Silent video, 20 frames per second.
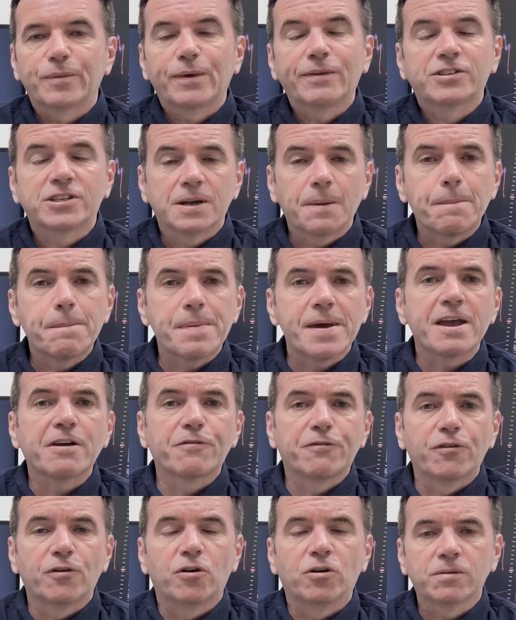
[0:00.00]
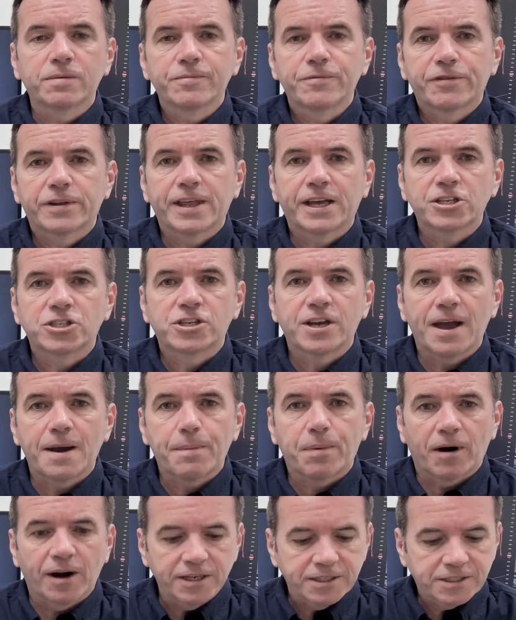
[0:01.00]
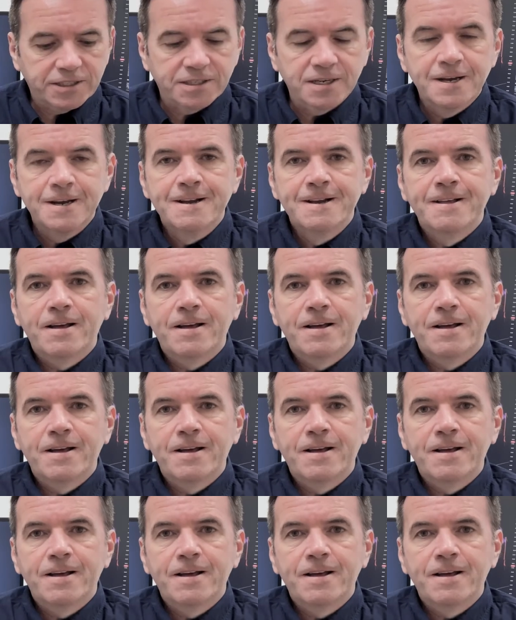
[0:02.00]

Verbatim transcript: We've seen a big fall for their share price